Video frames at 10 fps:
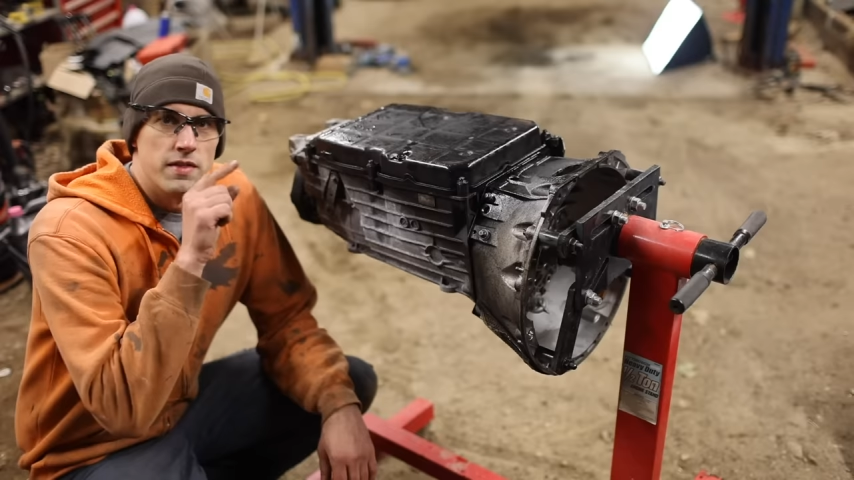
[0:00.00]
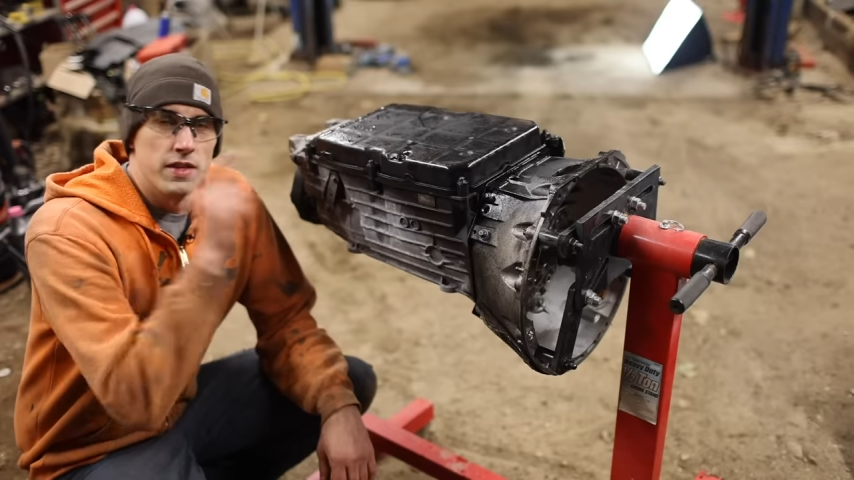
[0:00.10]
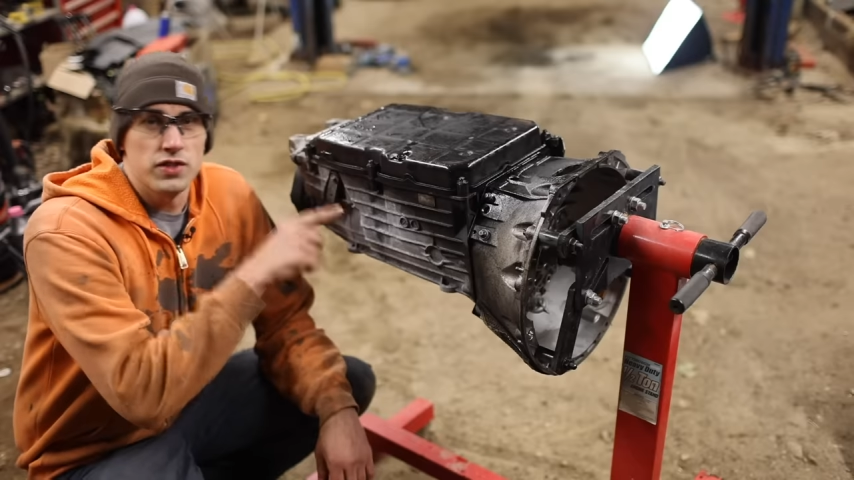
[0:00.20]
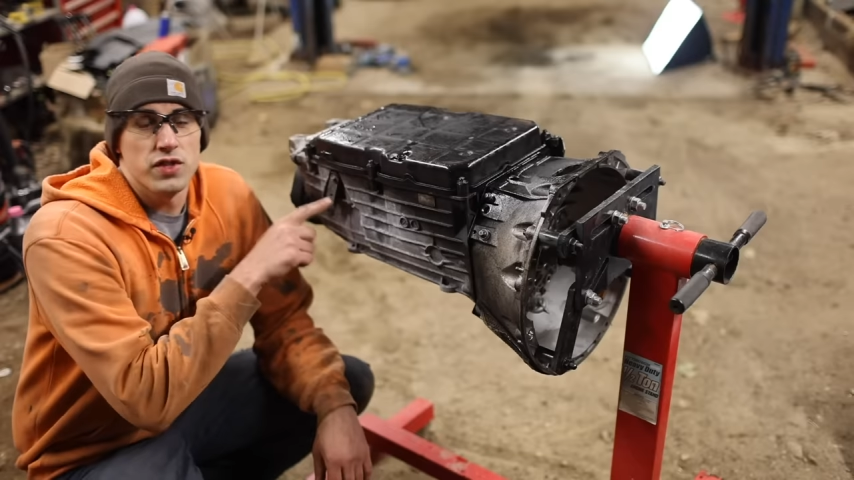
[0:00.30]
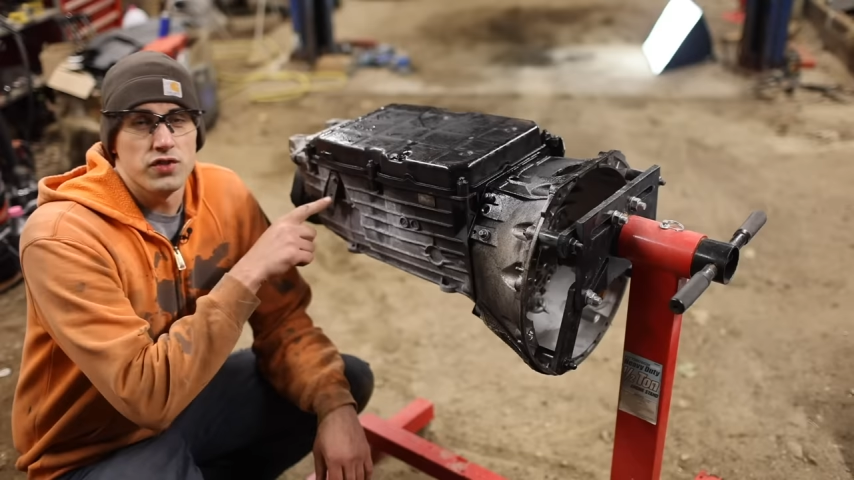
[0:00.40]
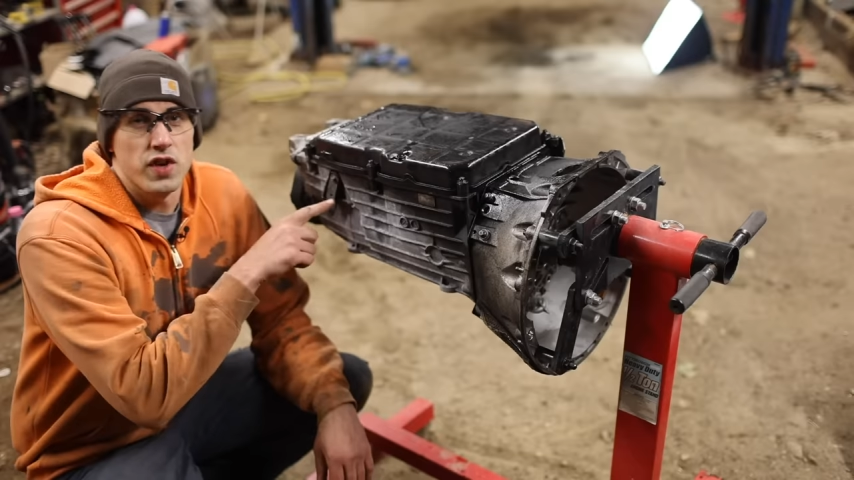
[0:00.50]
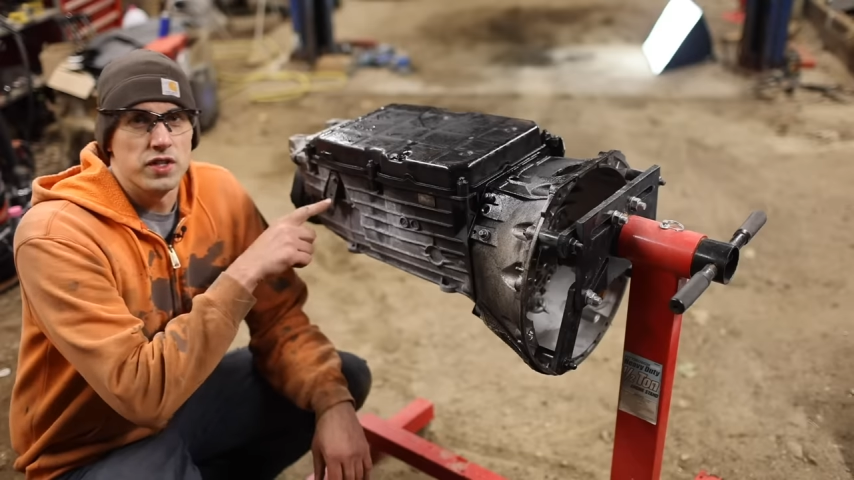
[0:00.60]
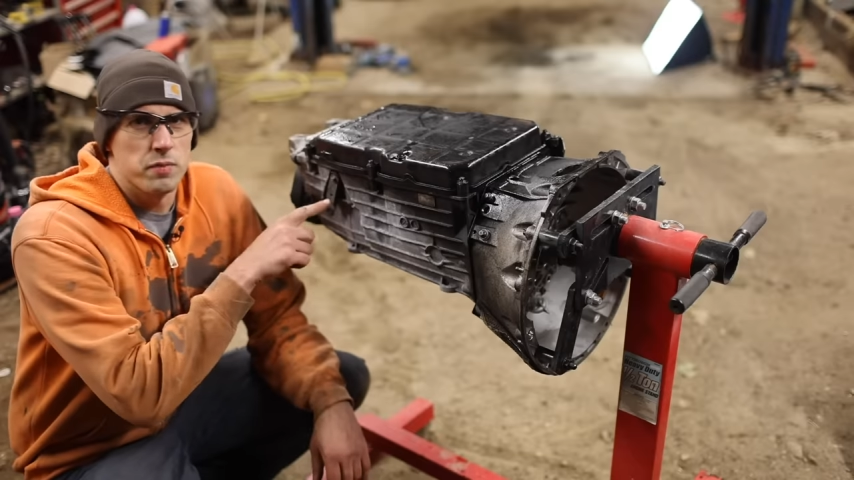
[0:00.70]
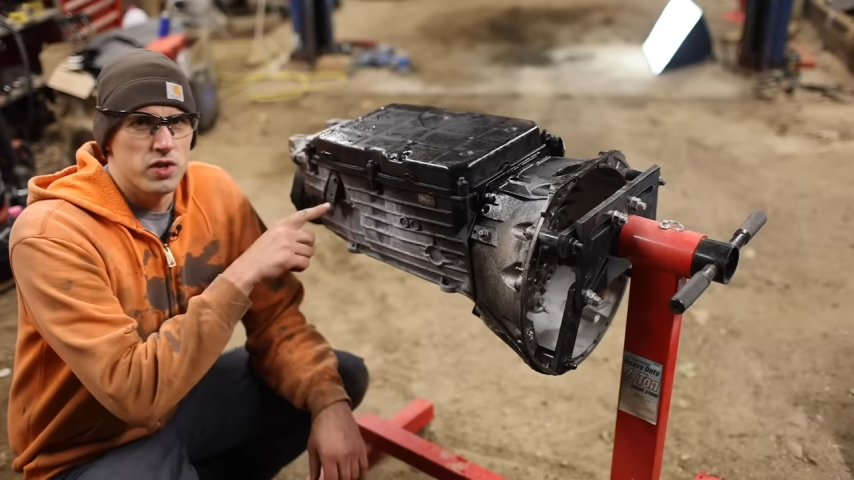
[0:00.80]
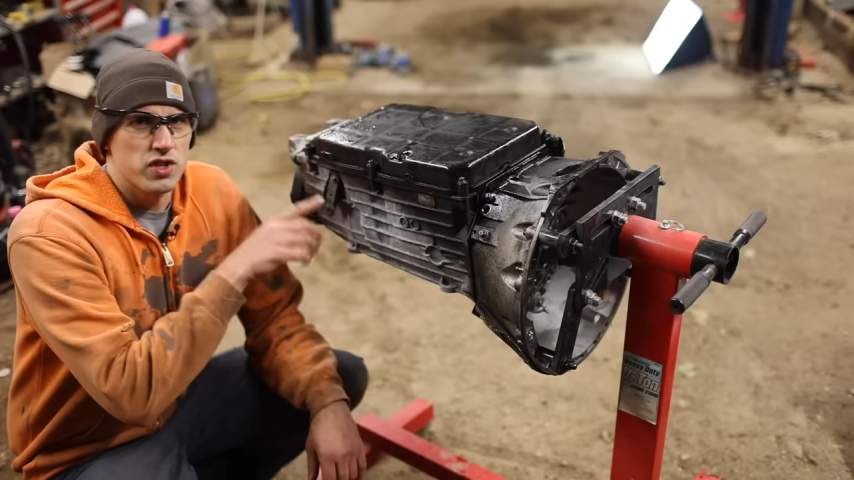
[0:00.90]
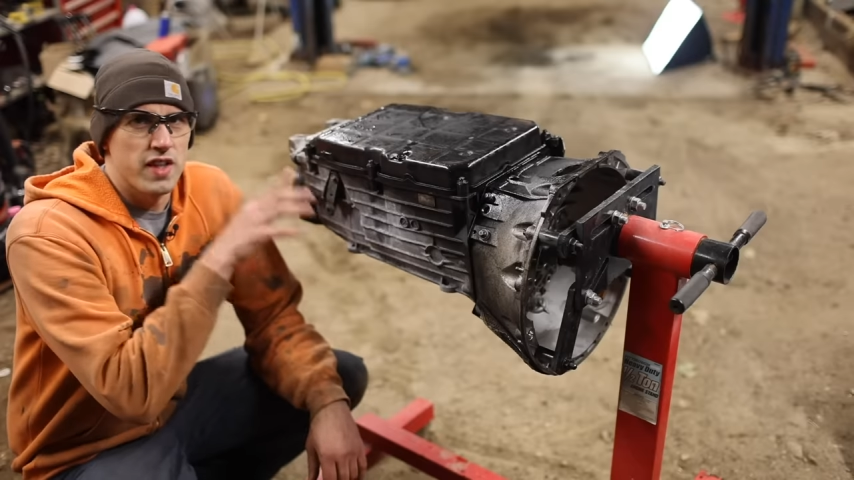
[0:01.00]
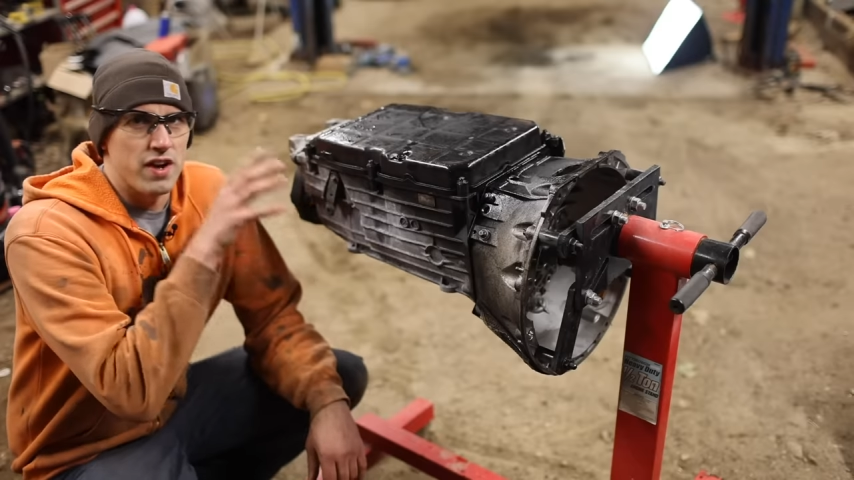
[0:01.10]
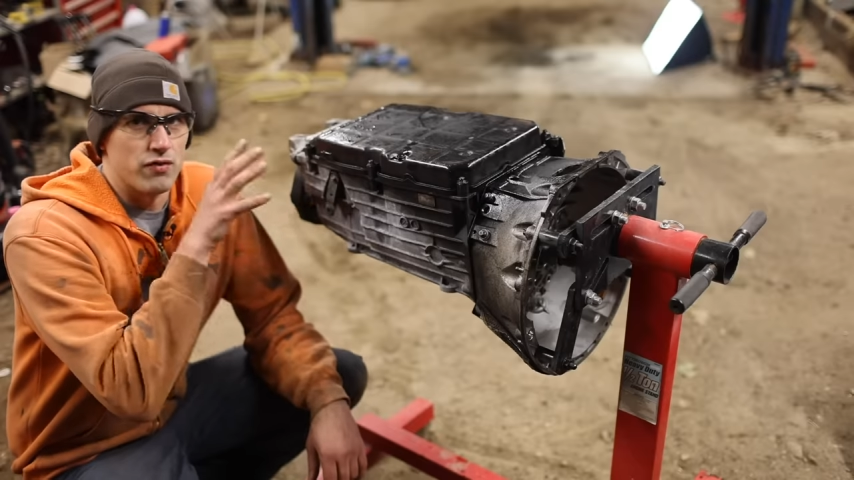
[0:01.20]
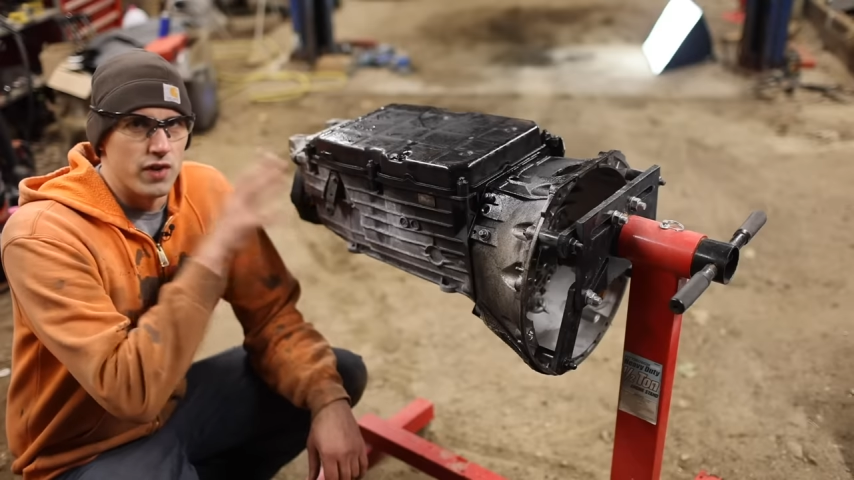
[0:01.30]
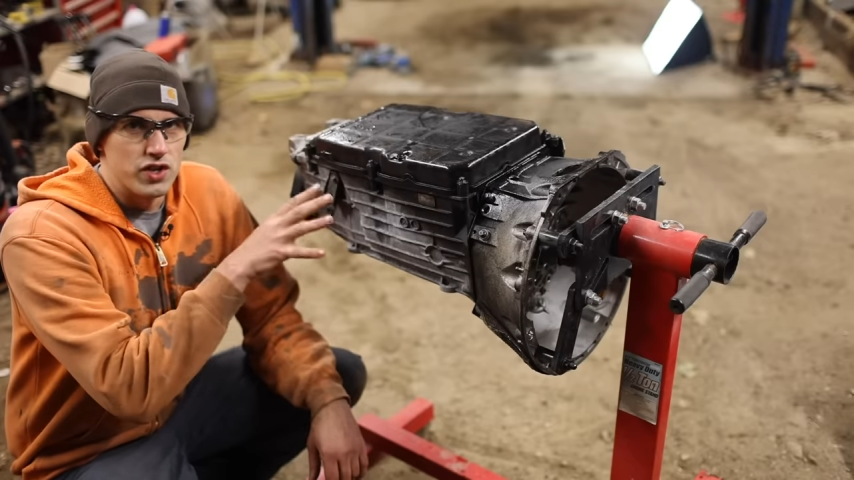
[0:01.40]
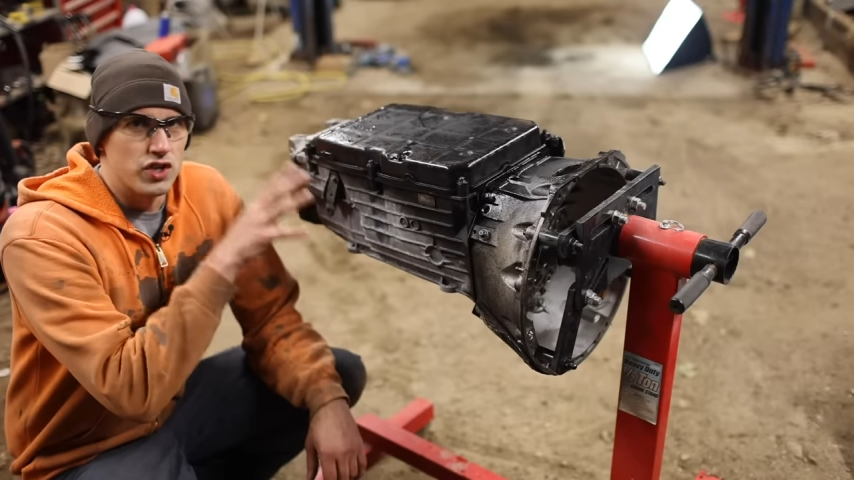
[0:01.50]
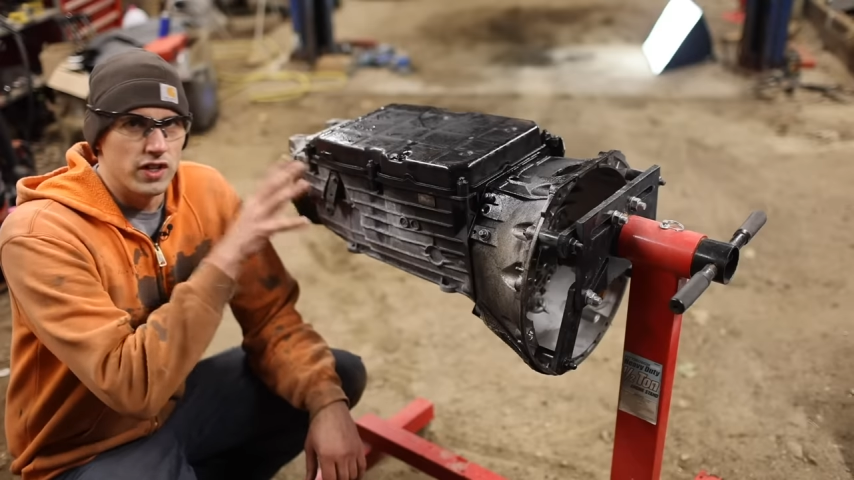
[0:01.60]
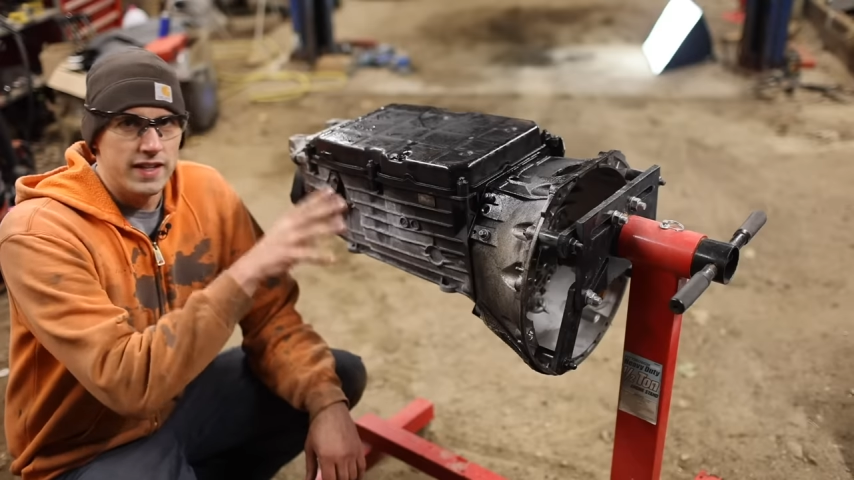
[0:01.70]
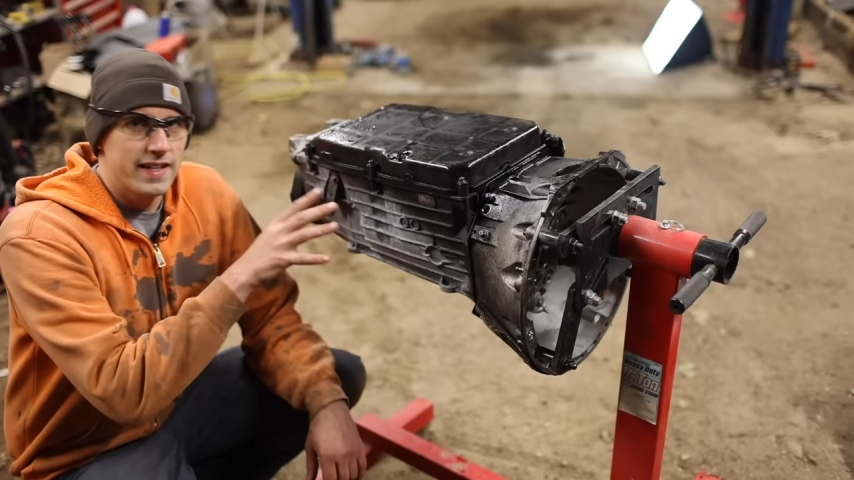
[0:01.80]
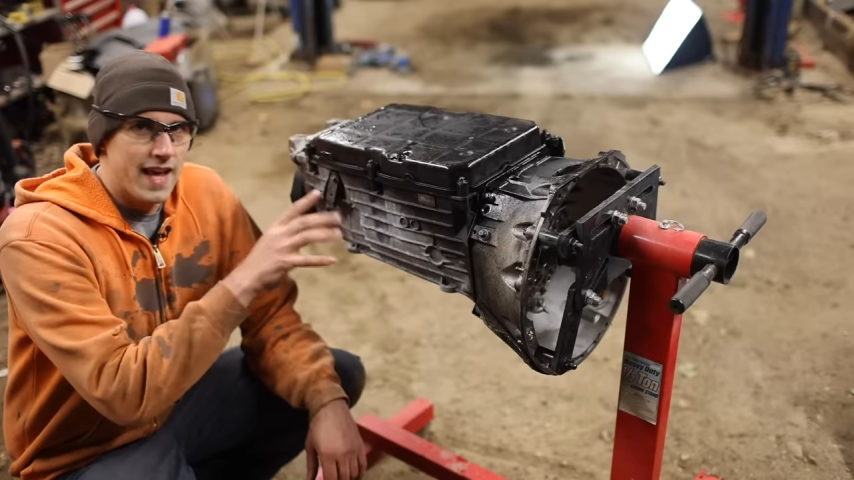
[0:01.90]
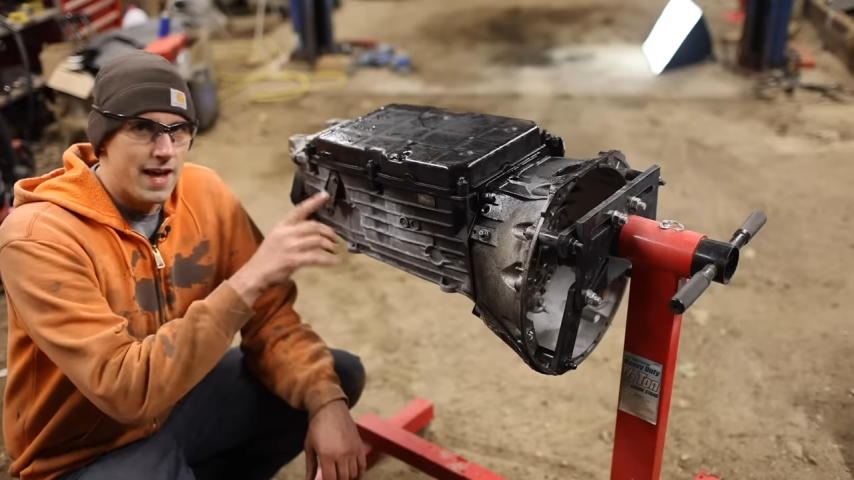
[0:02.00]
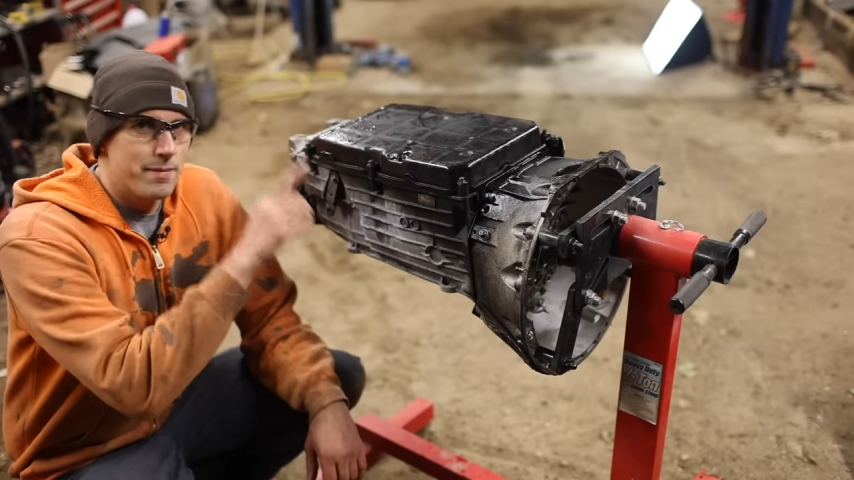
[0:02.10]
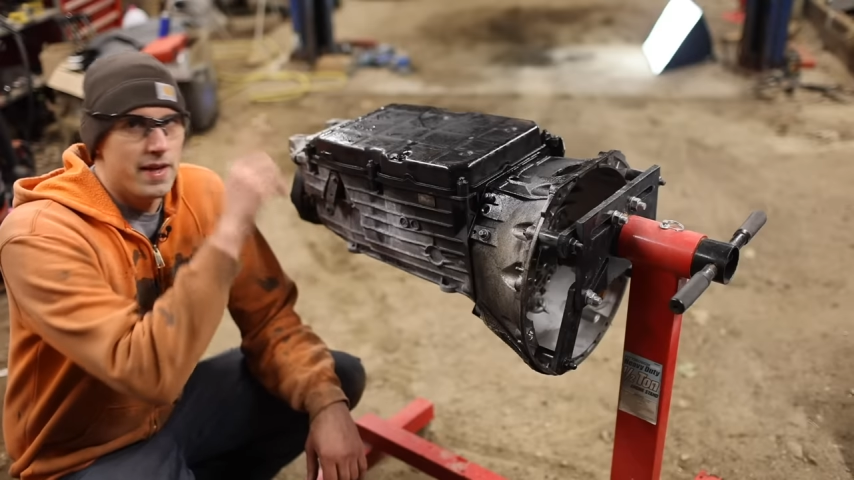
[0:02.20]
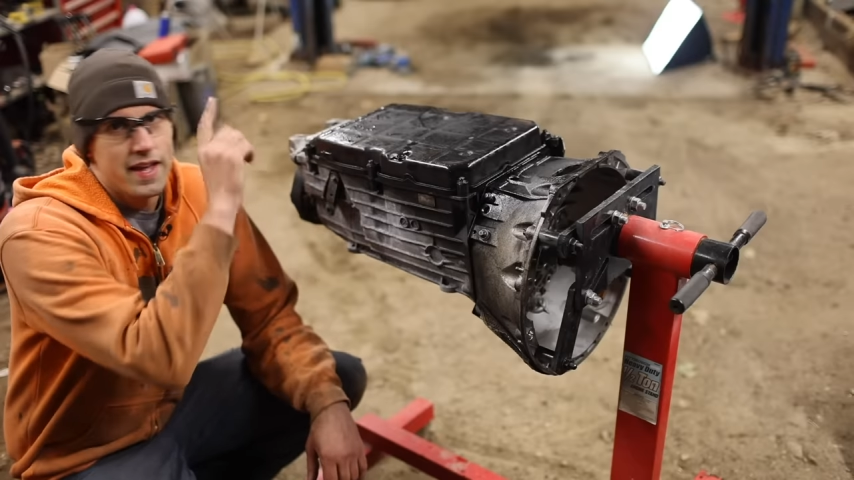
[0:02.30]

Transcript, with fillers: This is the transmission that originally came